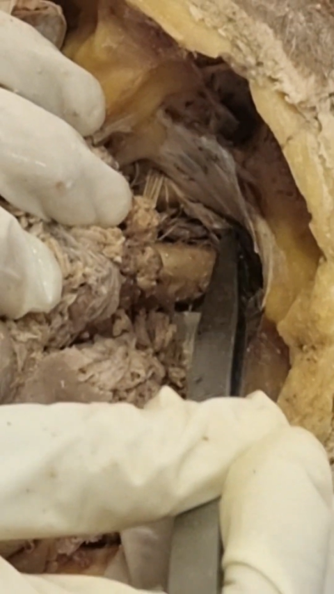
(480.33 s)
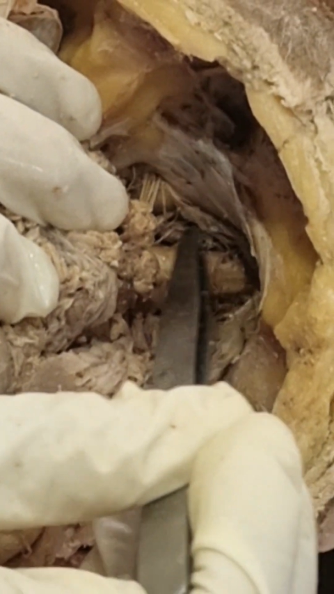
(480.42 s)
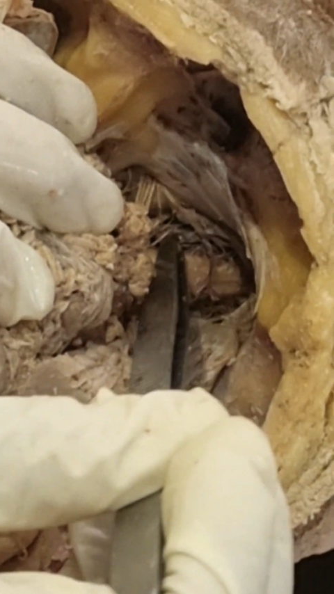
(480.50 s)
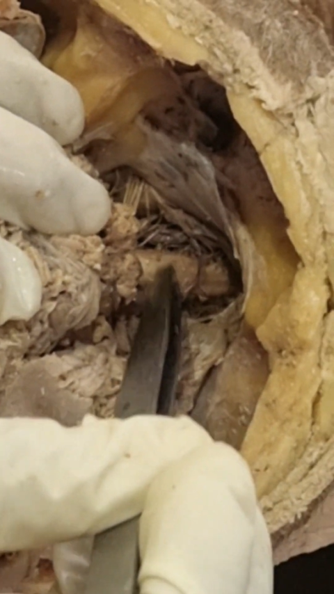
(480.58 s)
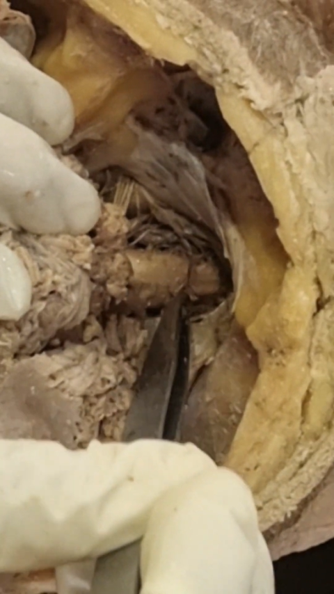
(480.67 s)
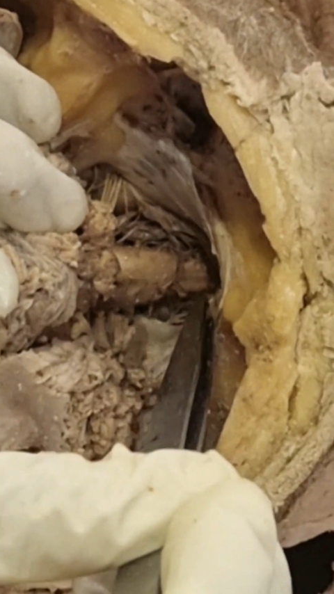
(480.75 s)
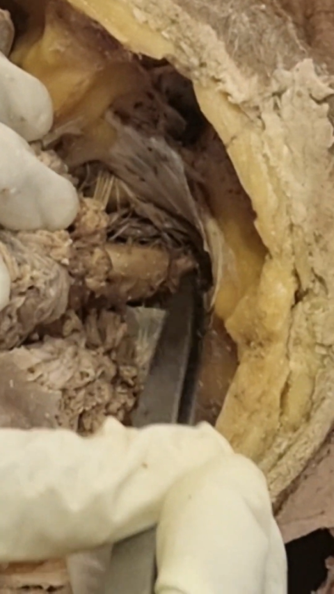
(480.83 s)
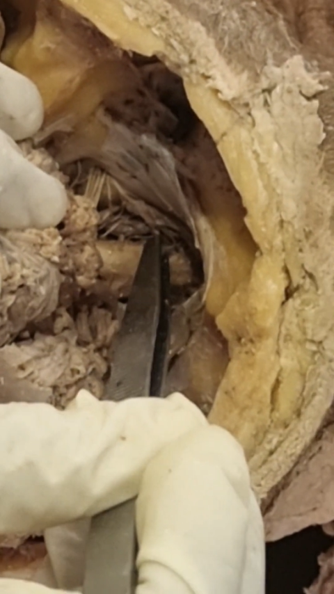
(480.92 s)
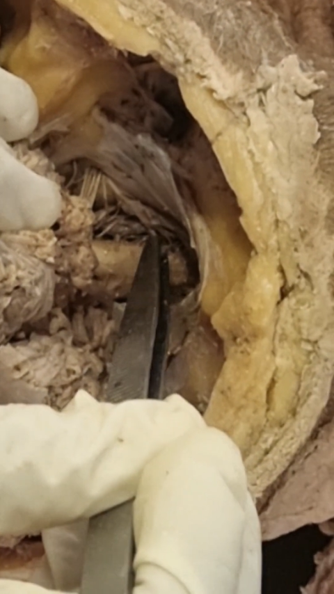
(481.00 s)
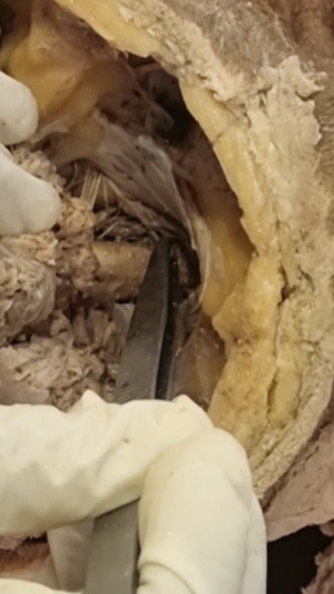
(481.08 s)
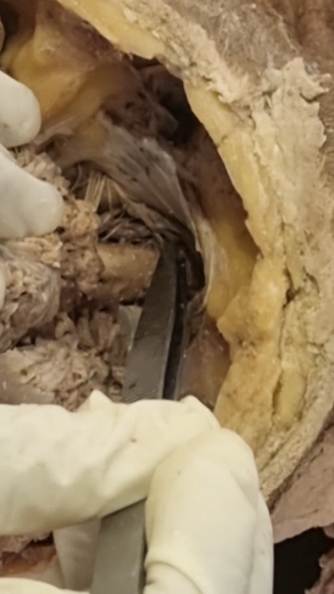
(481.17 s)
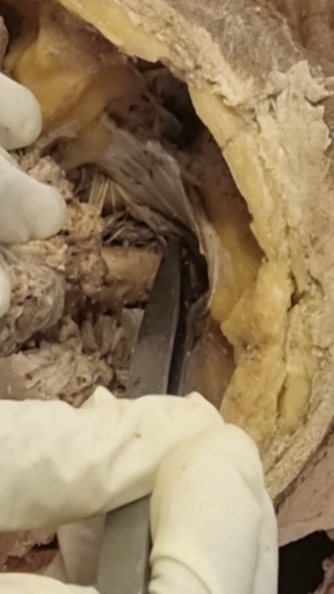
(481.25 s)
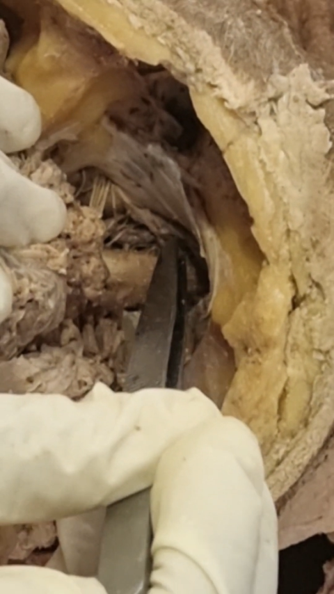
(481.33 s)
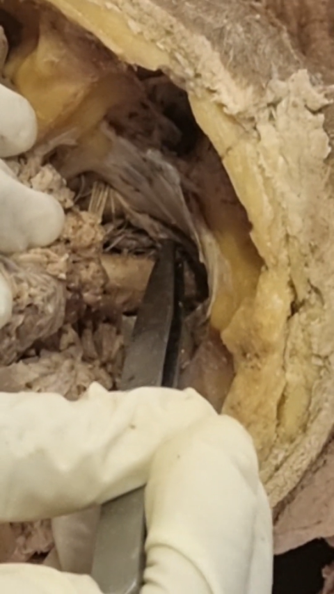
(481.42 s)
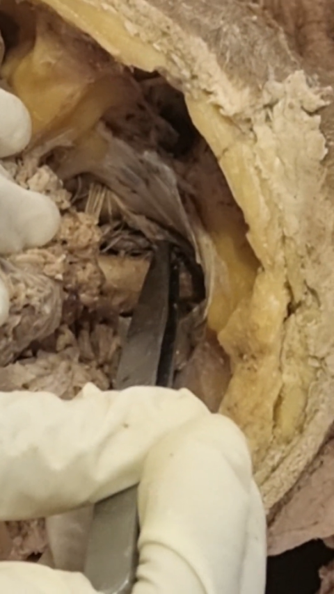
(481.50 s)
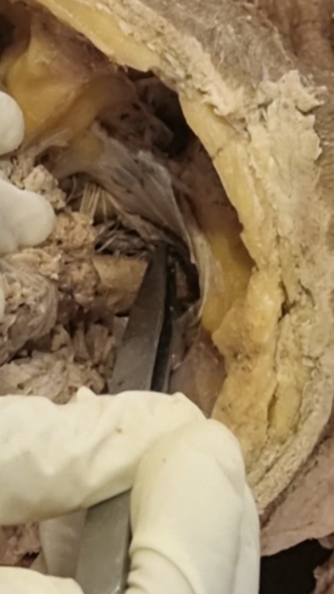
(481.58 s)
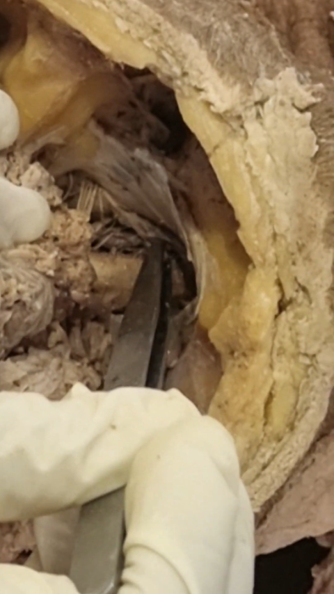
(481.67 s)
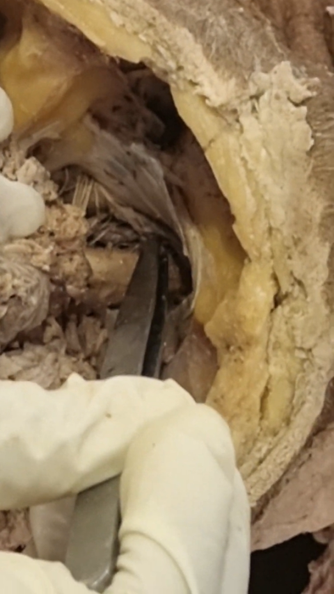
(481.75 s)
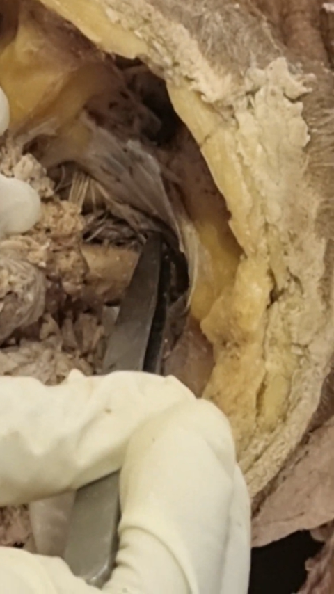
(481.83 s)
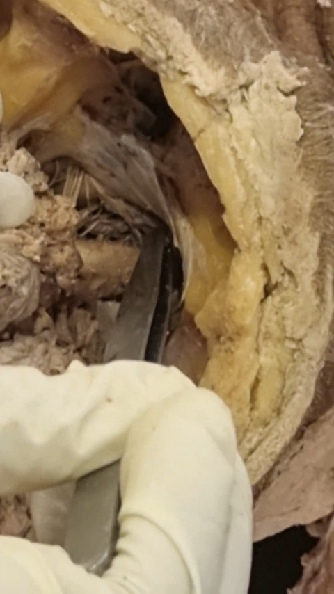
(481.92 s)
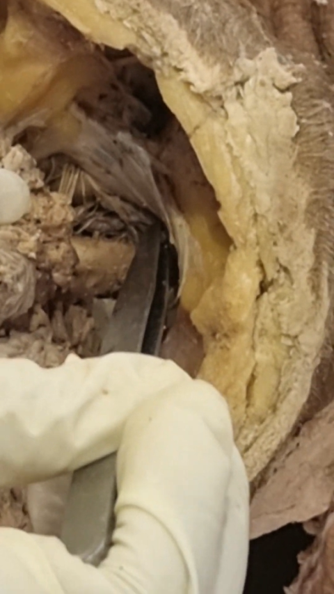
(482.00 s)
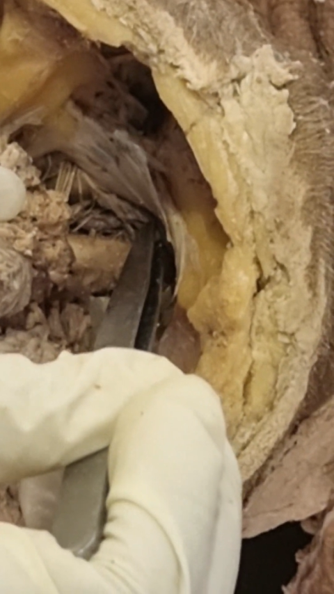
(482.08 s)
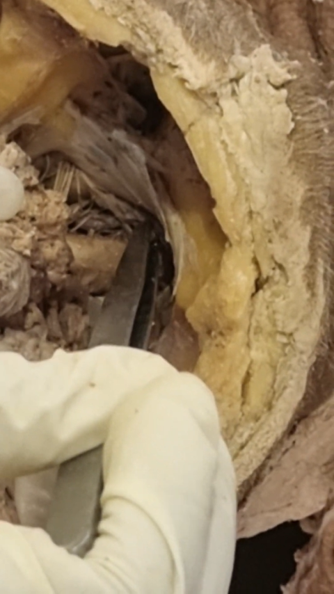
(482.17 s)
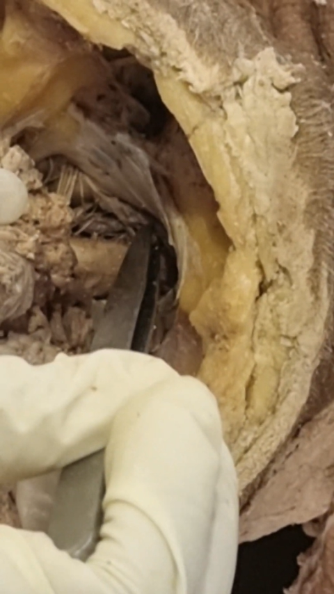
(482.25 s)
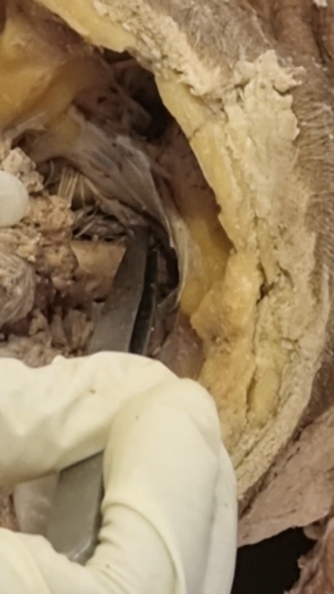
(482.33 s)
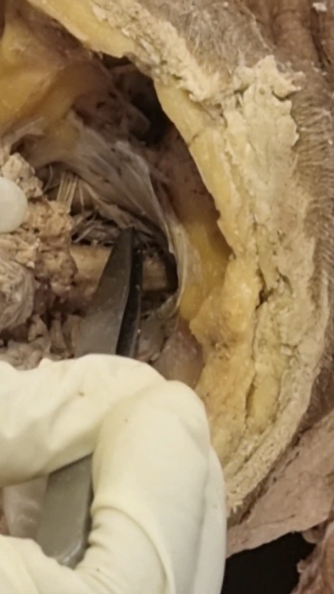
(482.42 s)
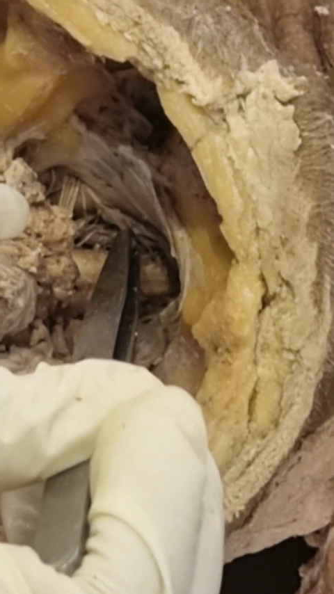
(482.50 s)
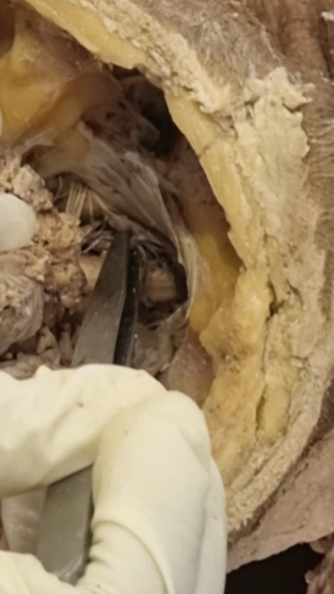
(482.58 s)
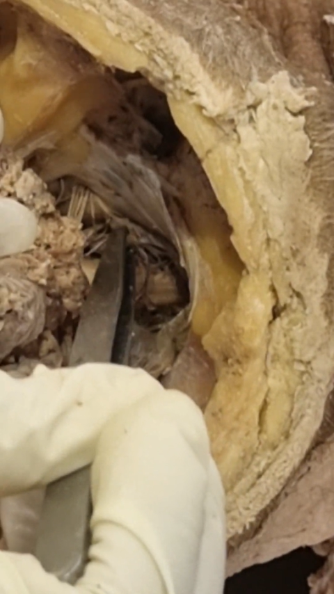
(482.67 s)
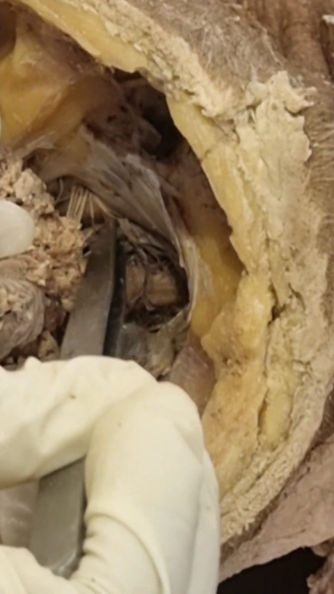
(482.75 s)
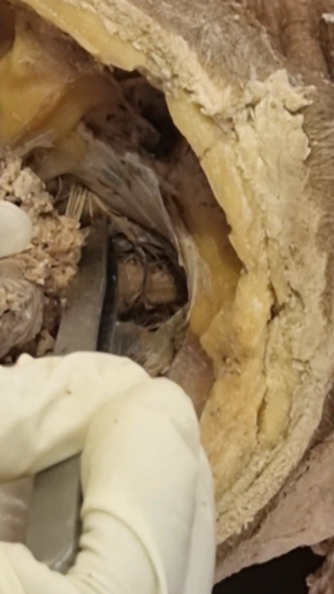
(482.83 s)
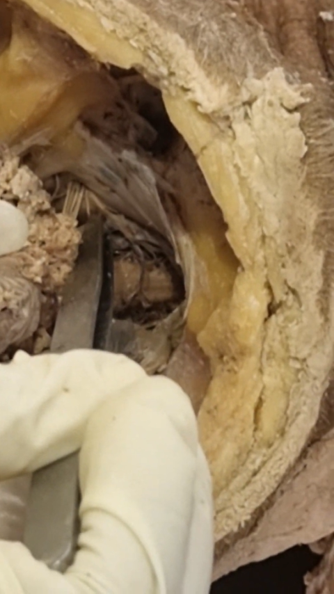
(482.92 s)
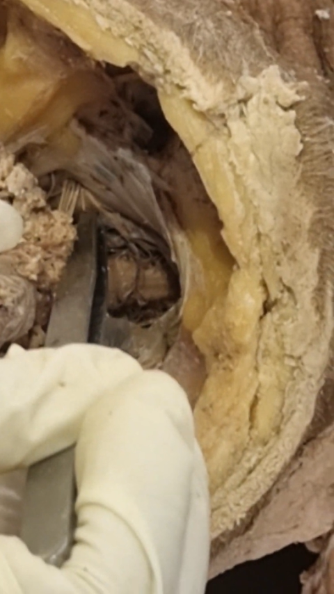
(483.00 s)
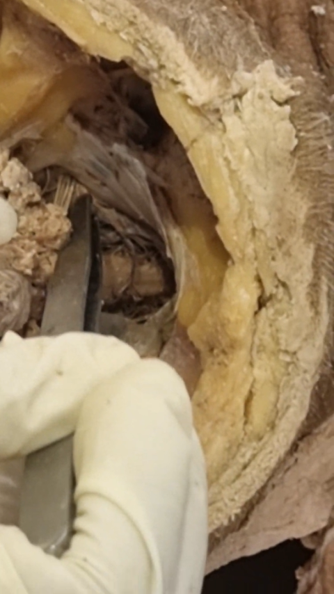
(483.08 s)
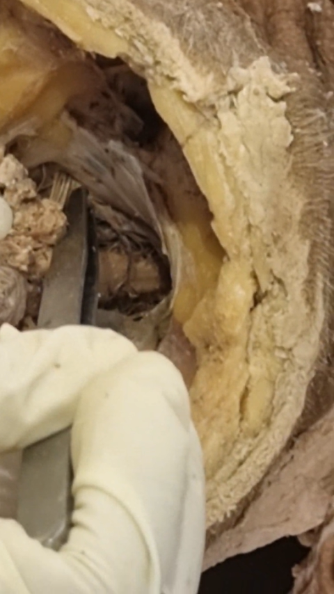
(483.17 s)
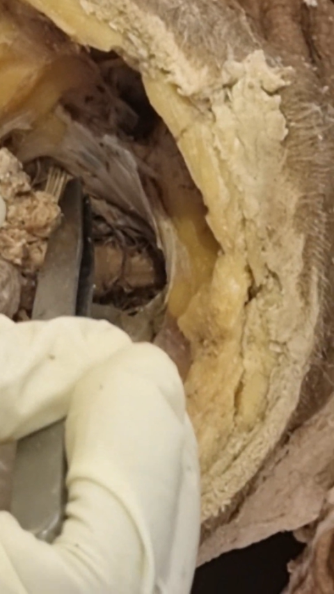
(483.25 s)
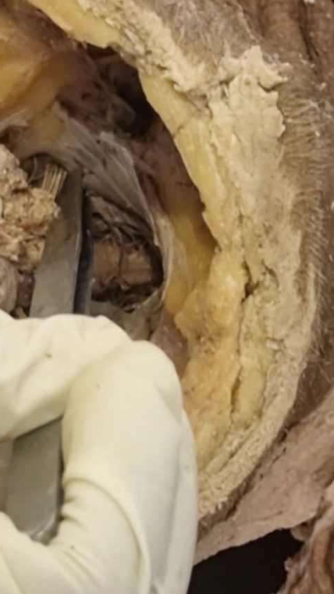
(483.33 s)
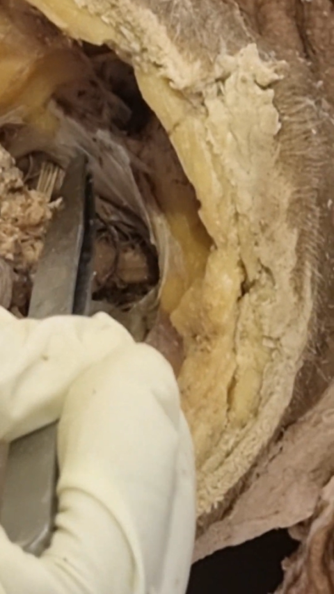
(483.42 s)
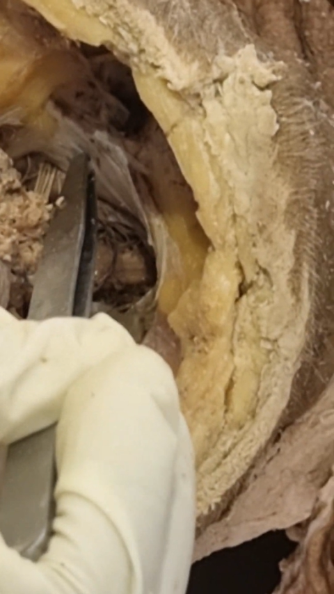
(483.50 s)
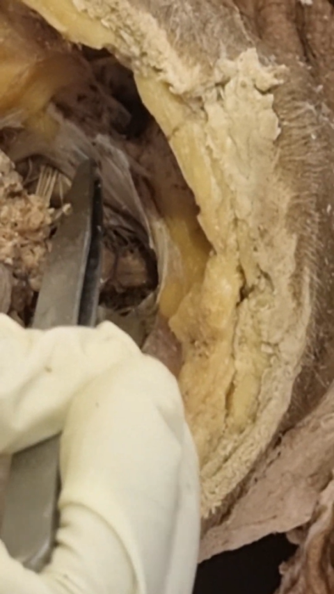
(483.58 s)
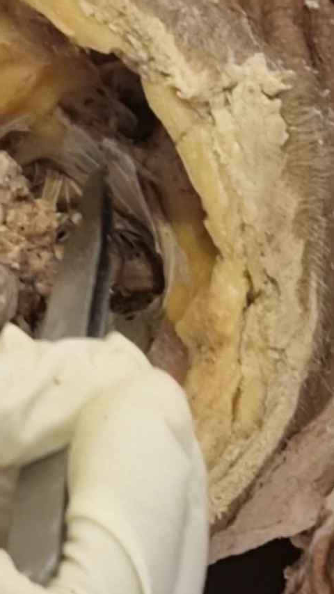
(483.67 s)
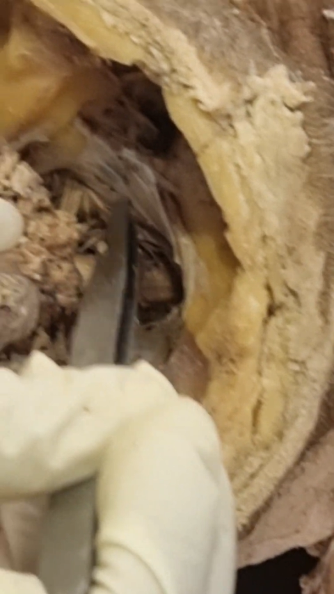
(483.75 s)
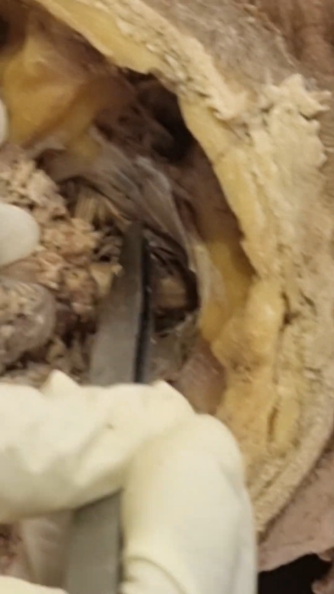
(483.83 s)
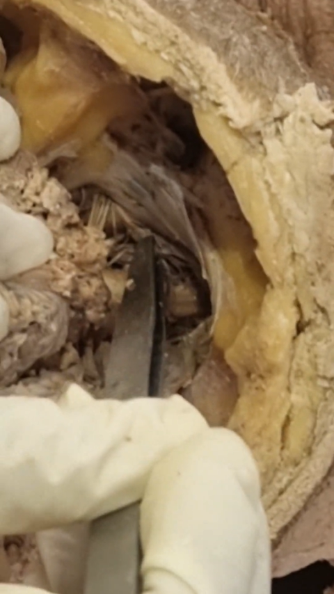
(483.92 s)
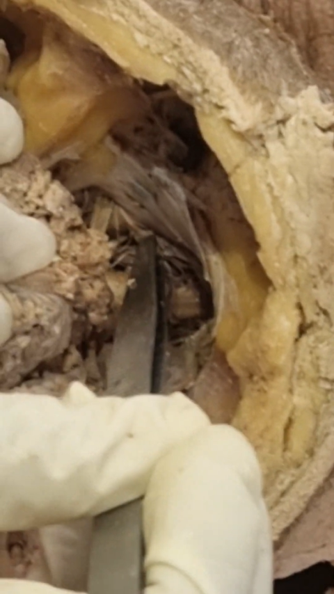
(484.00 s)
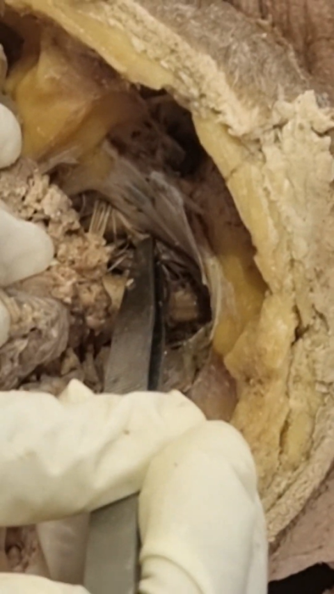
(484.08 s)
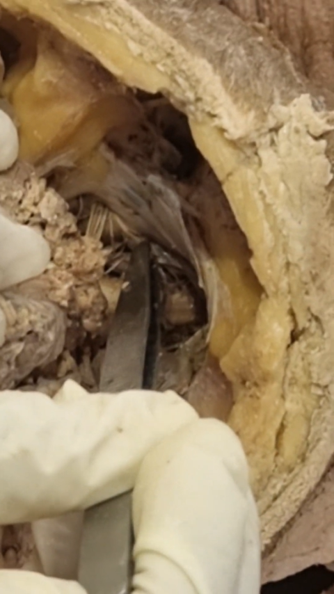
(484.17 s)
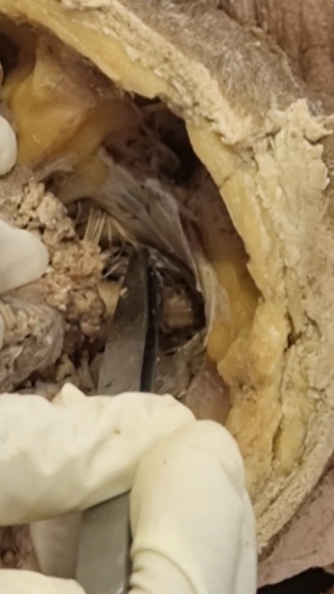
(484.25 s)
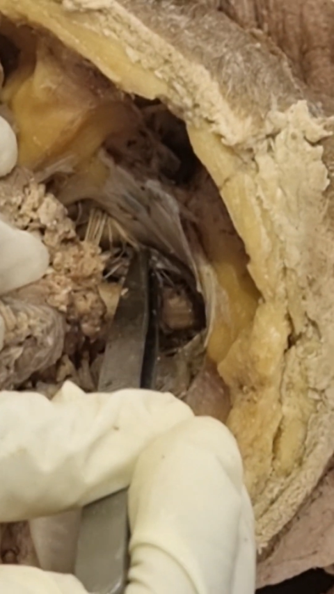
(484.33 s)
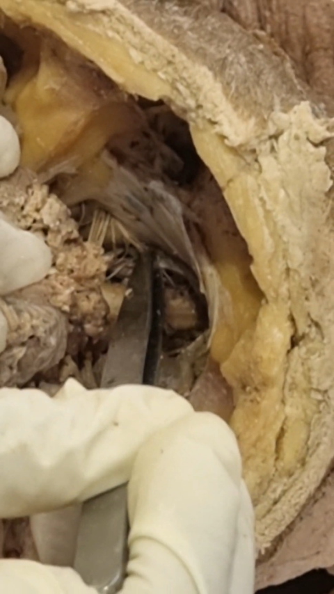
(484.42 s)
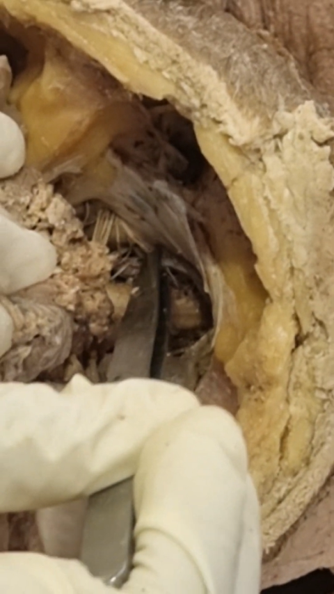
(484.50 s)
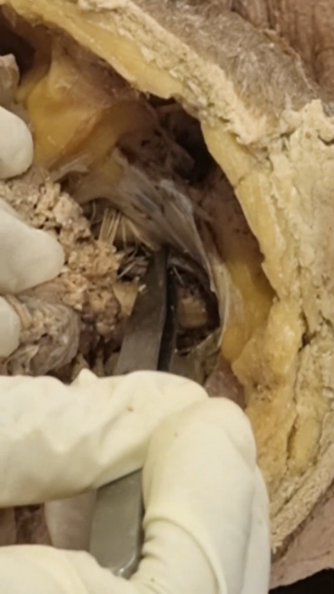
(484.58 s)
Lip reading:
[unreadable: no face in view]